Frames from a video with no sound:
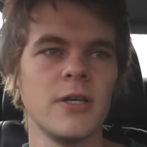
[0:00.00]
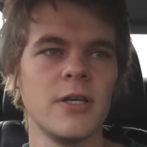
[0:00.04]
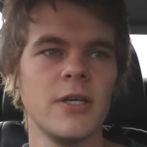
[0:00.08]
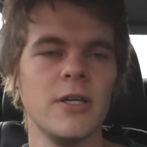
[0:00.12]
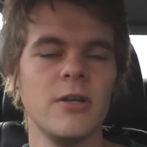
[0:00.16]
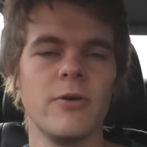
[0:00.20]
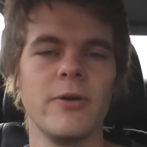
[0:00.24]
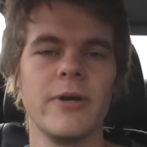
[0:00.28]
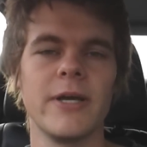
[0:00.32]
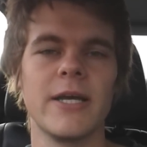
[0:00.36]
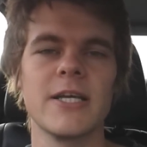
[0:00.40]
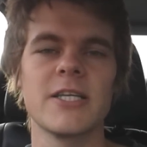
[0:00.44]

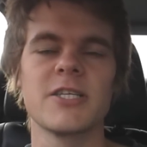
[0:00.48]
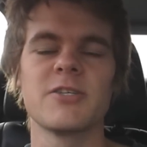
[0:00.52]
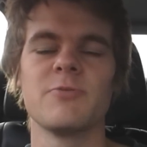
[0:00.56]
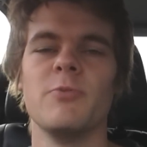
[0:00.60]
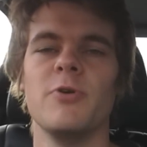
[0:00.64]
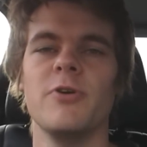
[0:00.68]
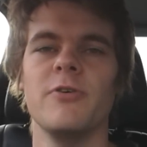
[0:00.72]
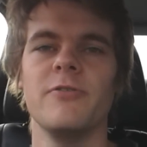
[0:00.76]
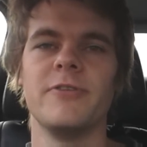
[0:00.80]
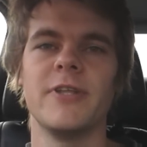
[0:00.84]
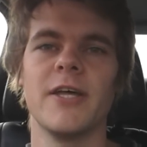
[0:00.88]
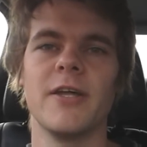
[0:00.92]
he gets
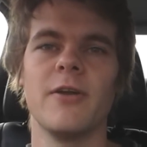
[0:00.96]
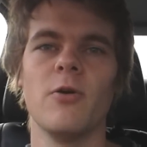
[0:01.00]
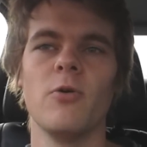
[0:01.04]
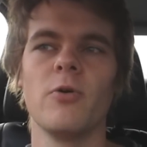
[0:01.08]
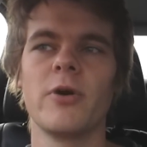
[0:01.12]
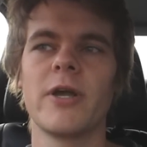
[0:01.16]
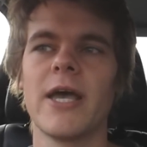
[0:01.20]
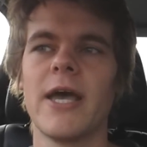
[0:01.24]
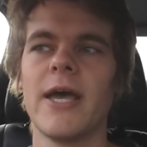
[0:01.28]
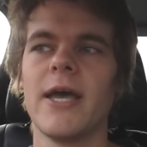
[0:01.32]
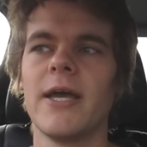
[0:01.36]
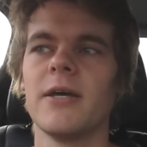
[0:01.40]
moved in
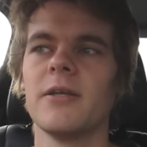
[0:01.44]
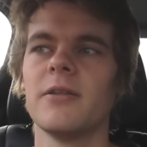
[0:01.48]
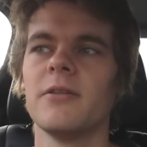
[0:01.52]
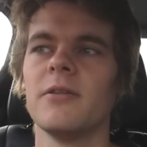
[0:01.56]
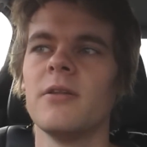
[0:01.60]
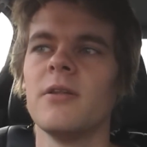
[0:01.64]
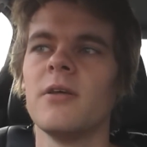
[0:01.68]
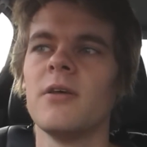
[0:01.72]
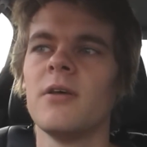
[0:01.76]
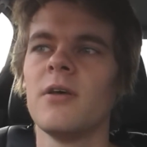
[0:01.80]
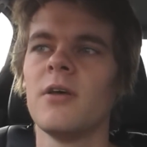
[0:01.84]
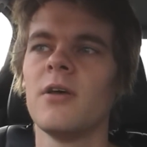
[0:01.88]
okay, and
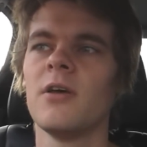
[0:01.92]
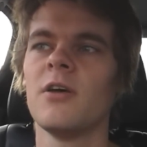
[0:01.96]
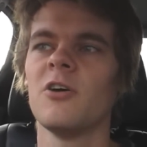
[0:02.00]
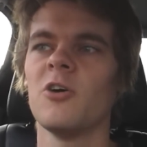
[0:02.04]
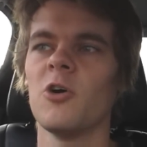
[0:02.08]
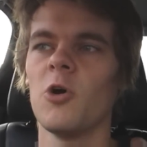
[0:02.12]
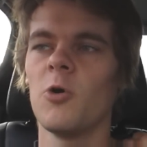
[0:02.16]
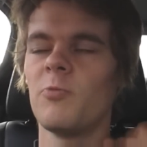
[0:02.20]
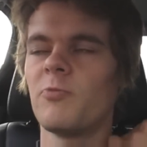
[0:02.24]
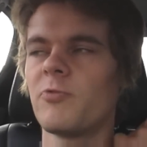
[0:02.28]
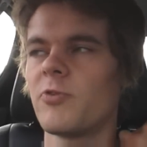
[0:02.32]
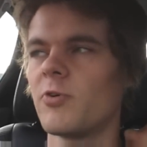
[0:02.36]

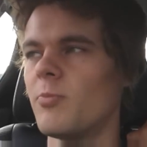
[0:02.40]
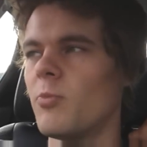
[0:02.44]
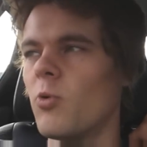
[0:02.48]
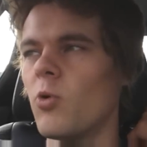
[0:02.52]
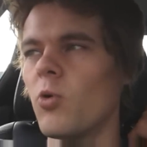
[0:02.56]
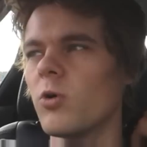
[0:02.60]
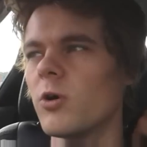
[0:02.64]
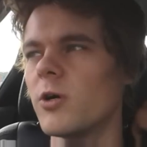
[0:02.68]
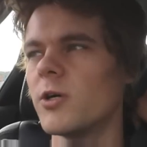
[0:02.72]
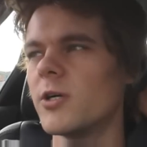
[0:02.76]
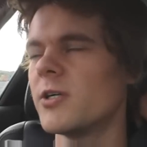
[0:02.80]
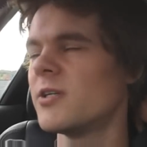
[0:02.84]
hope for
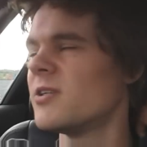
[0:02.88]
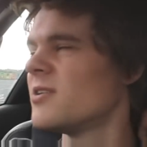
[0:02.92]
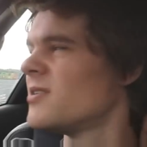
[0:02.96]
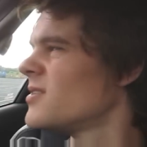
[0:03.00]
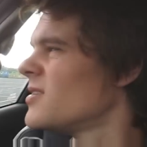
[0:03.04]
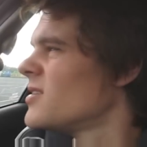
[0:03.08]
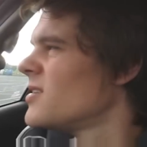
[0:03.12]
more